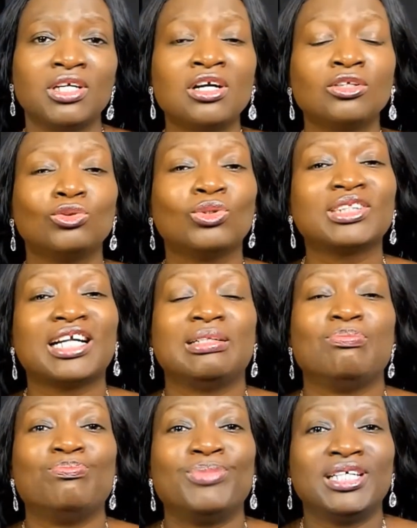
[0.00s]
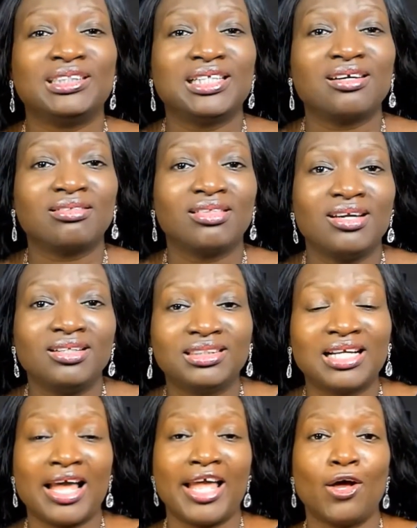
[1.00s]
Those are the basic things
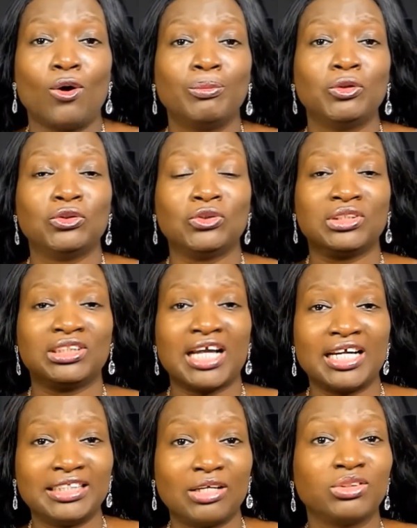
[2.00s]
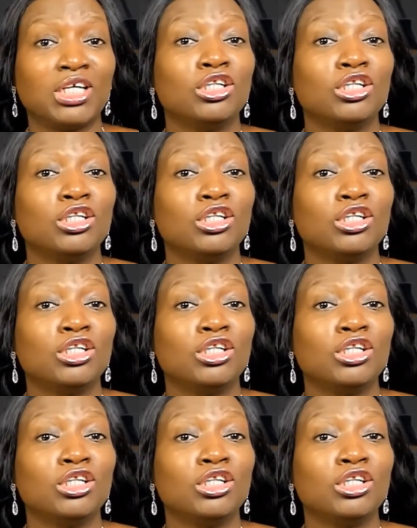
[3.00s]
that help you to stand out.